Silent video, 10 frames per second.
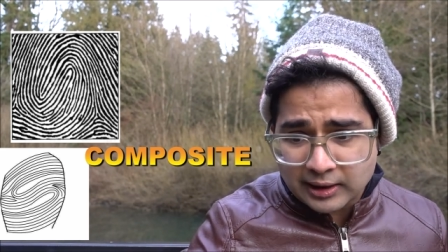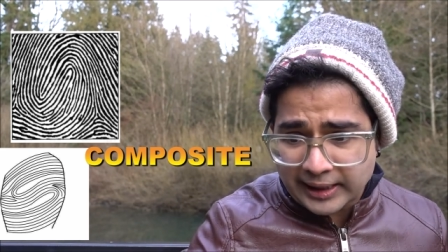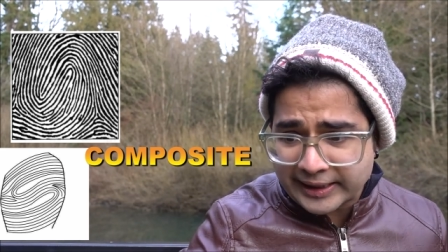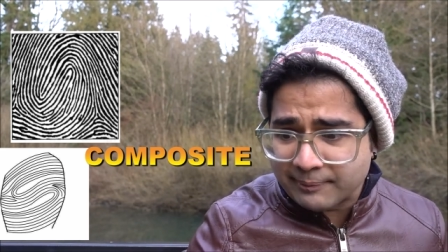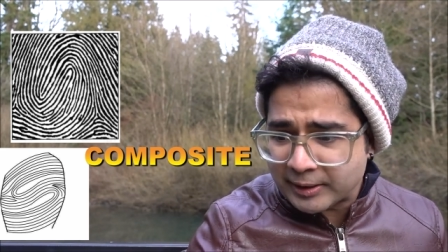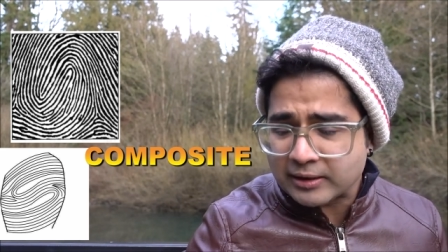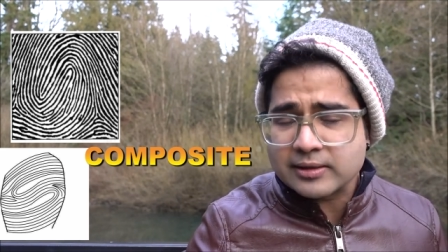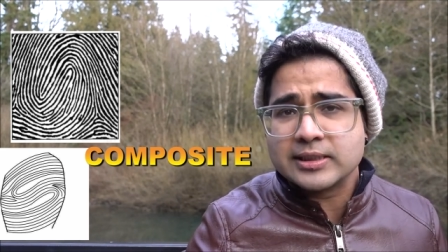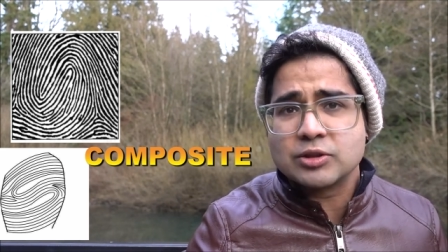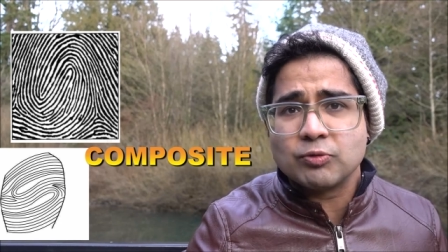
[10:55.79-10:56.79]
any
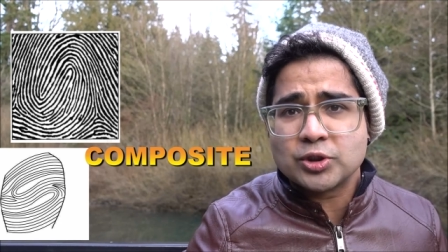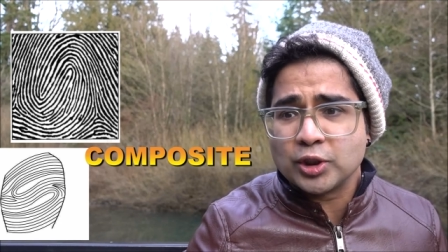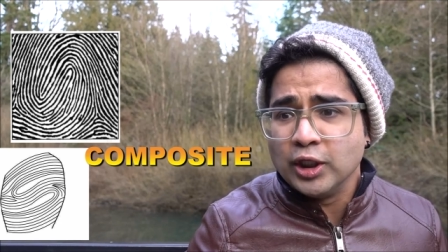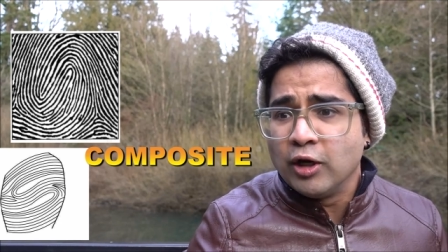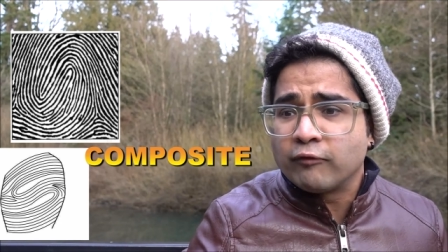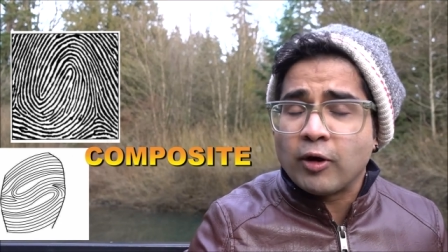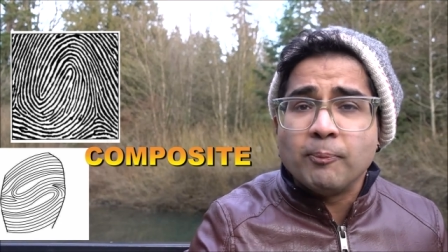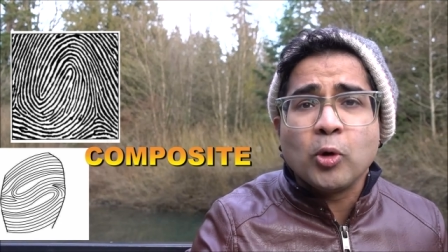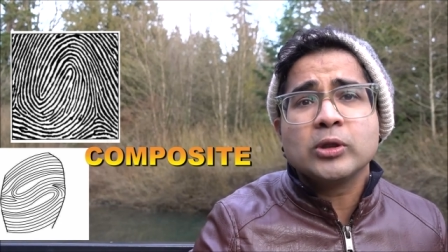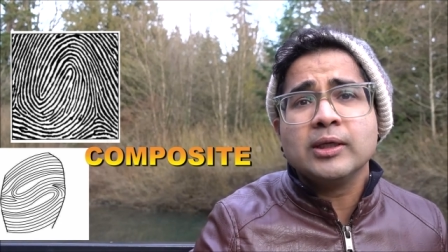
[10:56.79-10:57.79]
particular situation
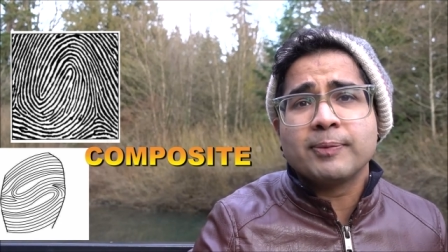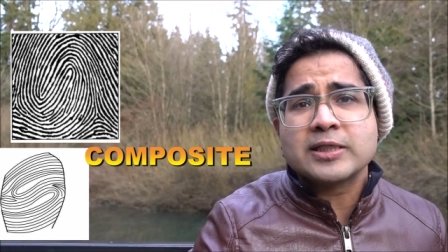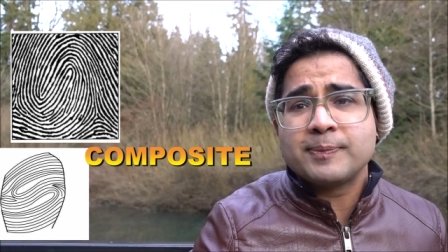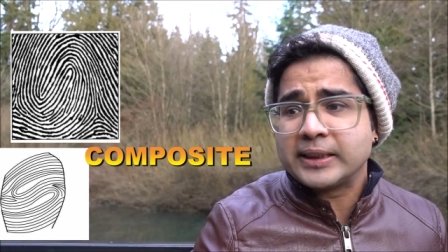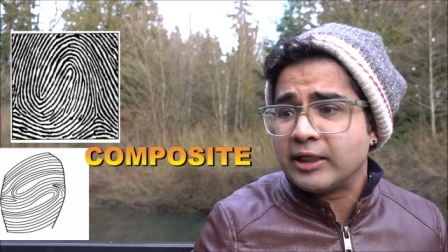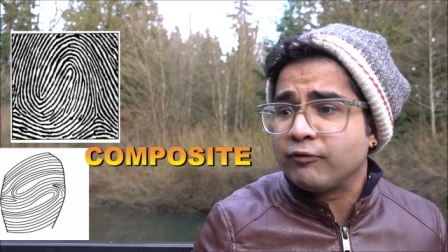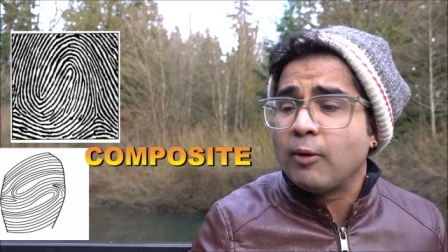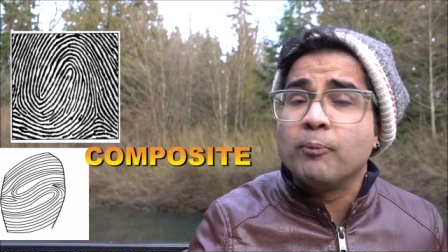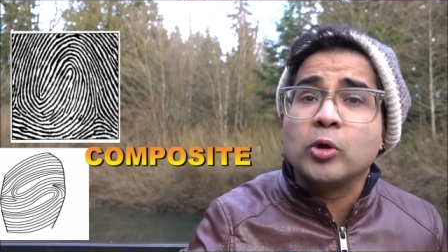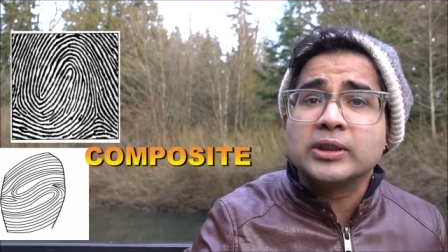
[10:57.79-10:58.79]
from both the perspective,
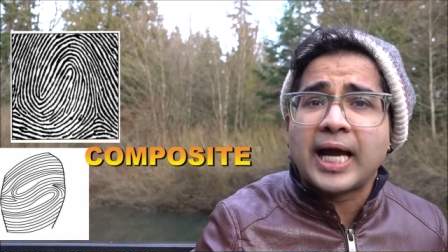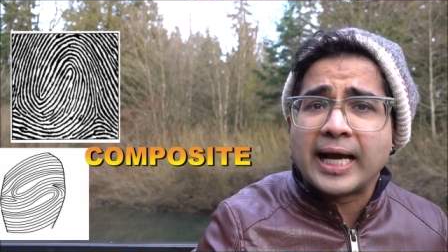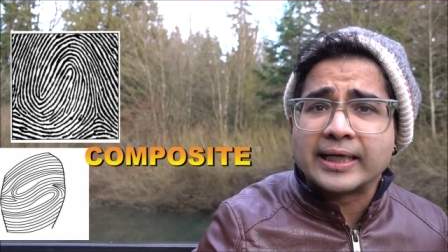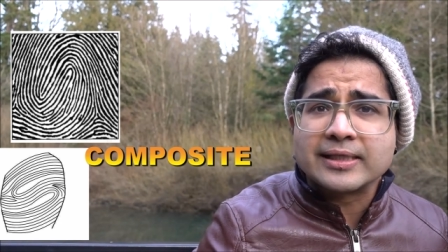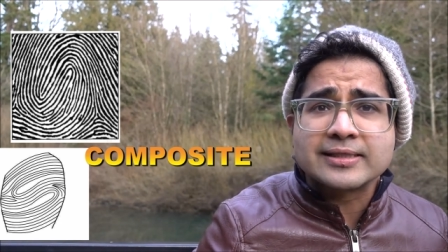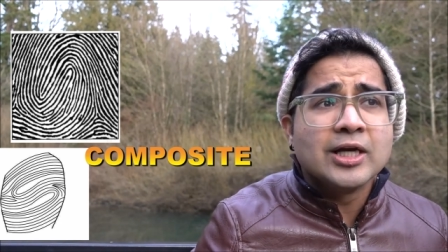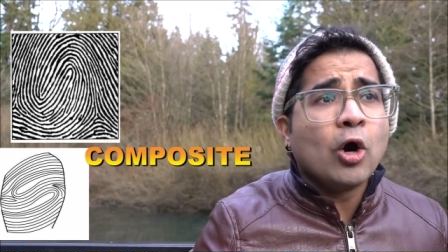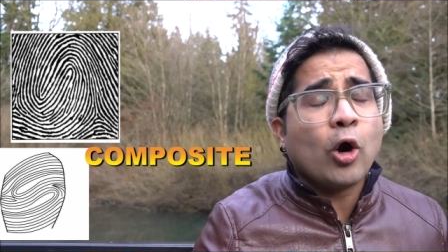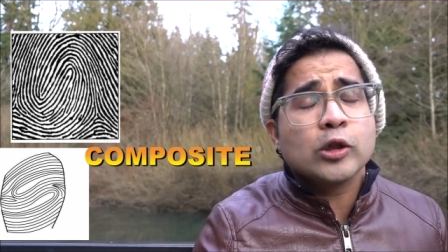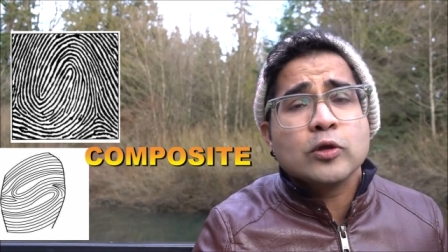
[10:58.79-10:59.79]
from both the angles.
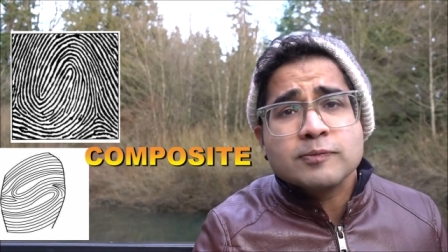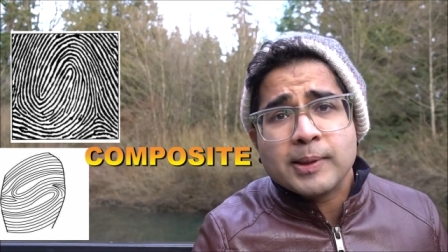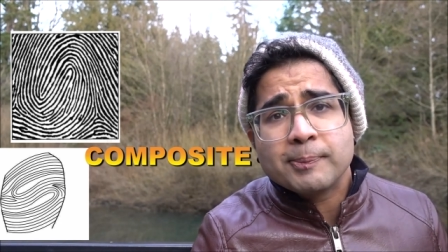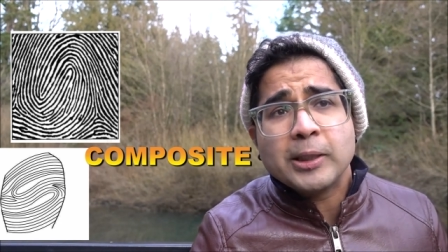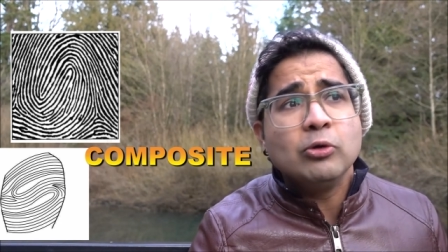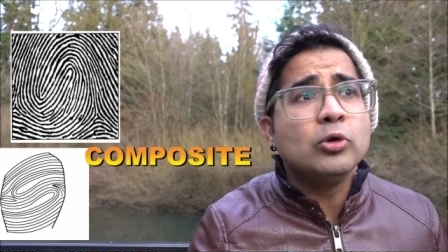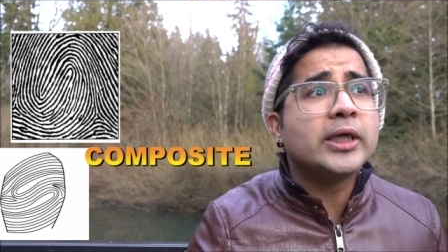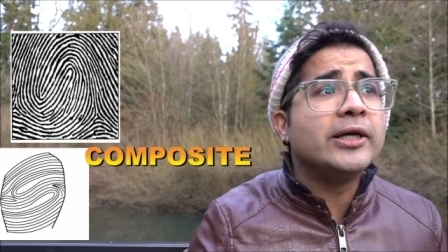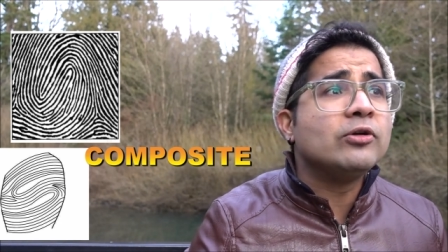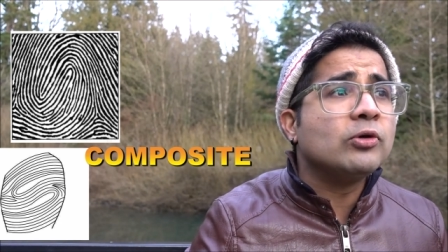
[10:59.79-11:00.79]
All those people who
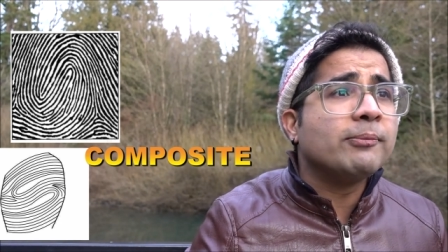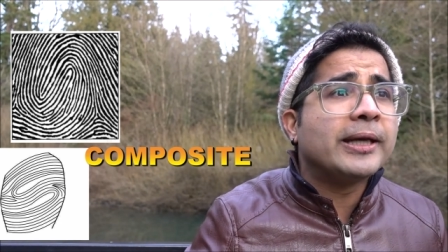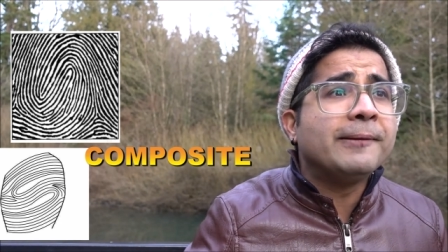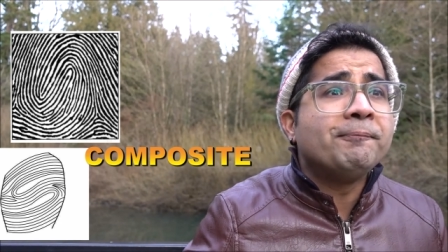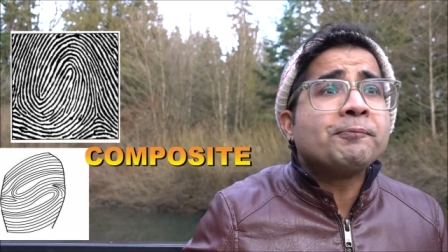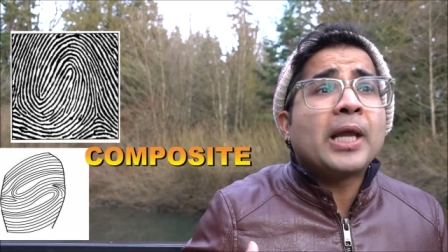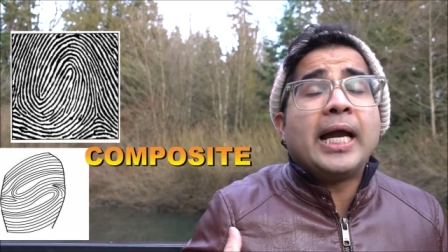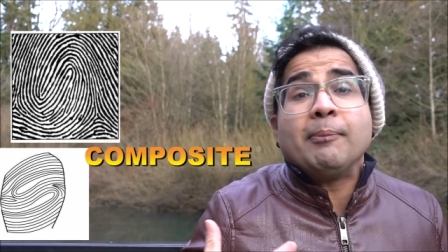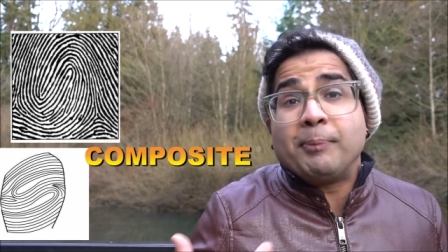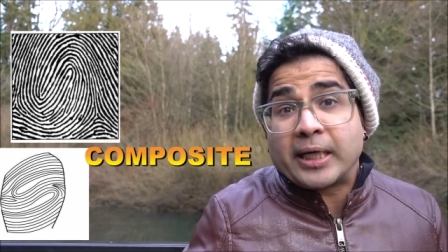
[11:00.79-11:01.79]
tend to remain and